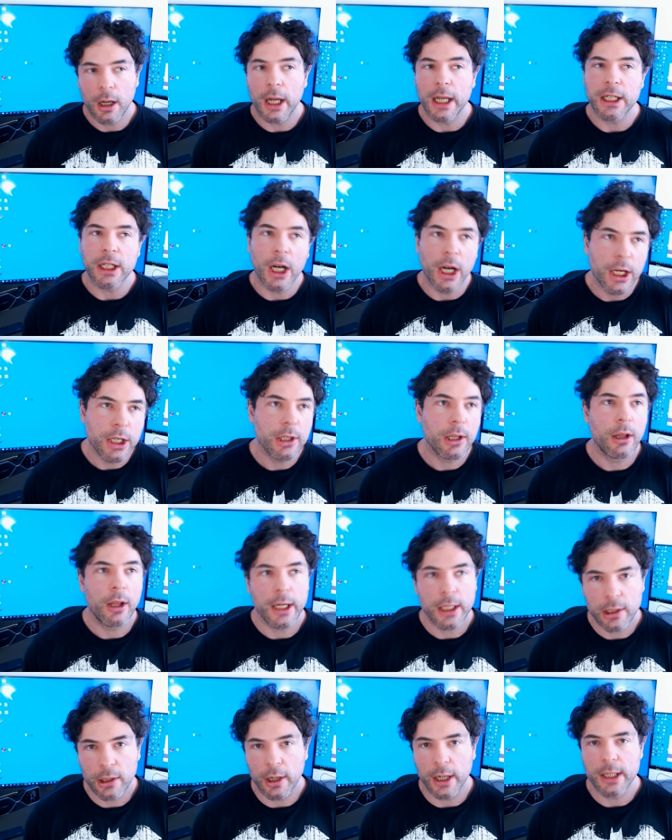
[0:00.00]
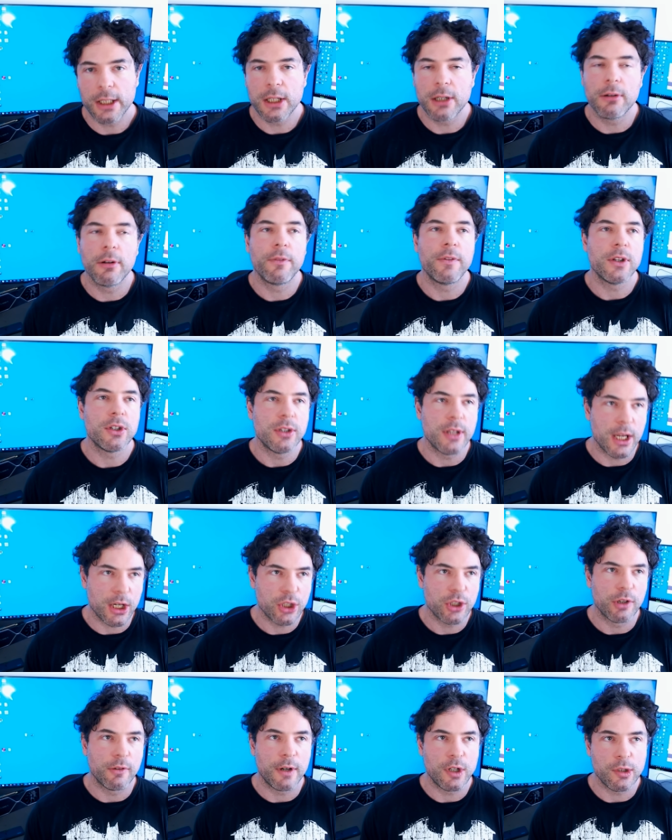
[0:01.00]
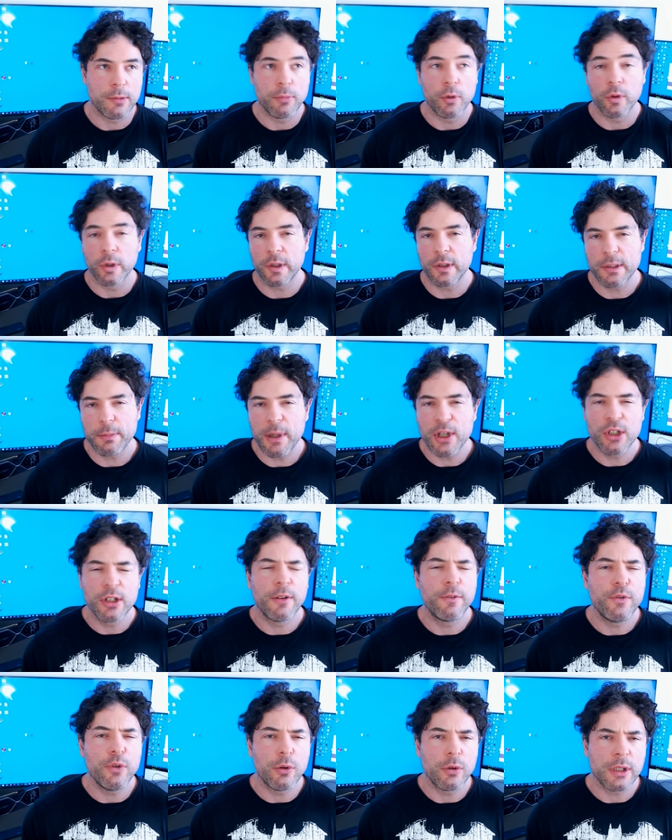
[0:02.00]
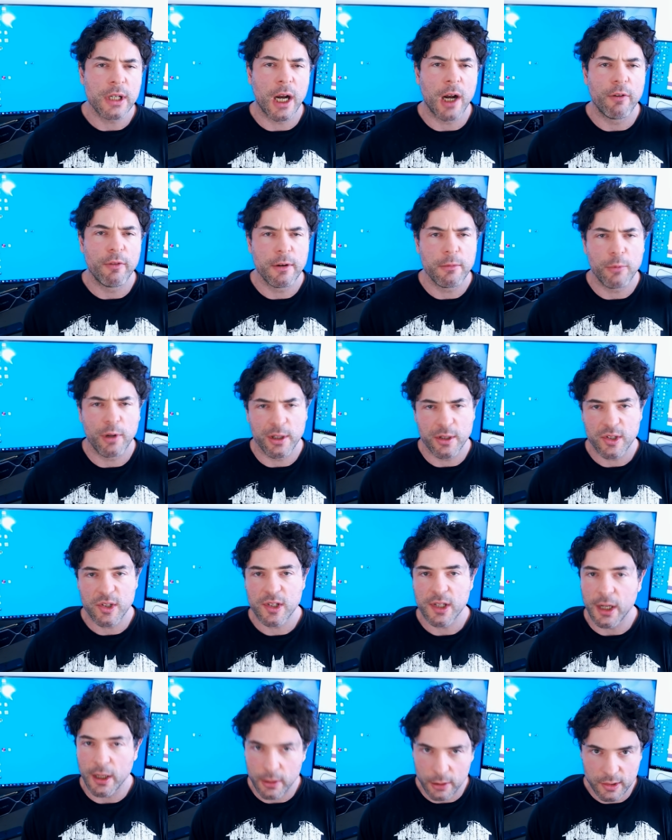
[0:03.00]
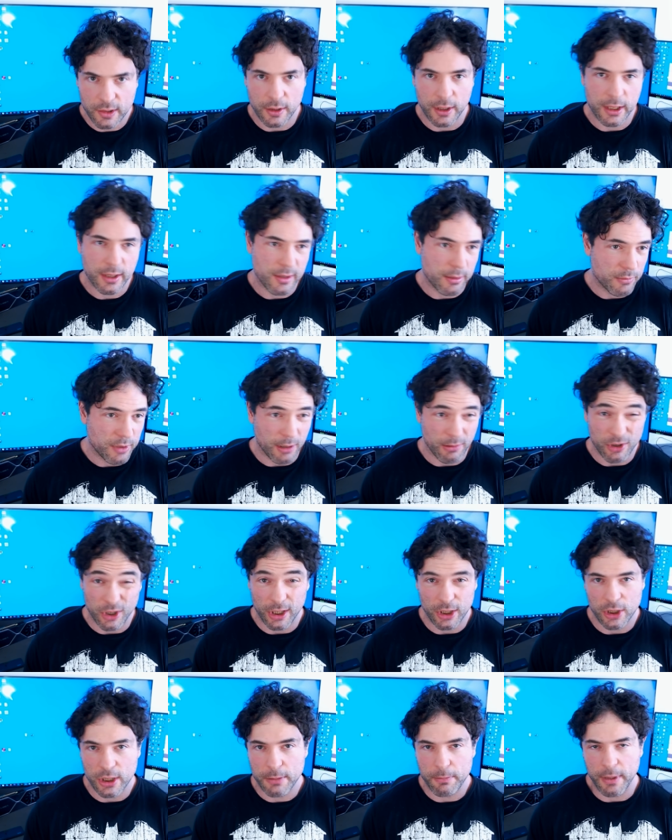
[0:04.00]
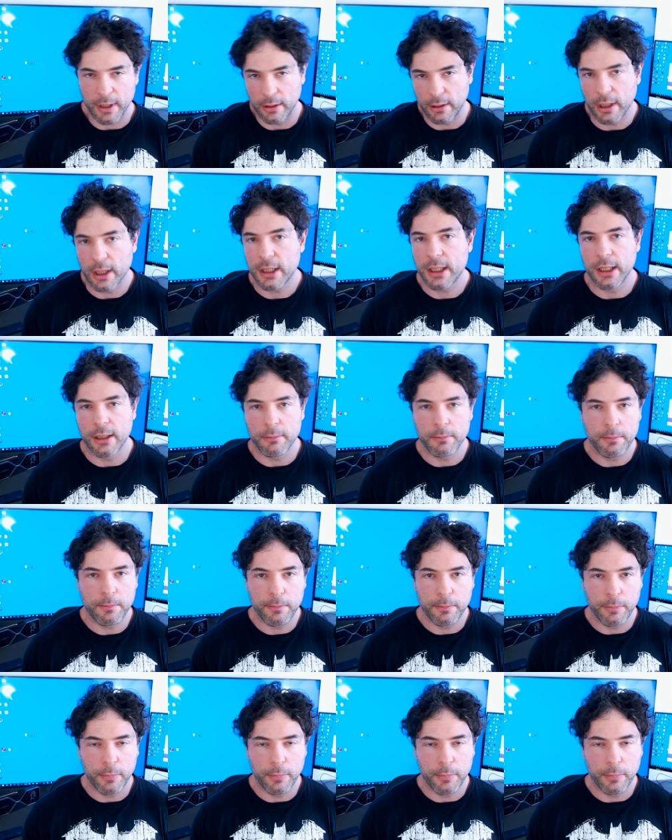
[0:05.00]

I kind of like the idea of this next generation border, especially if your current one sucks. Like sometimes you can just be unlucky and,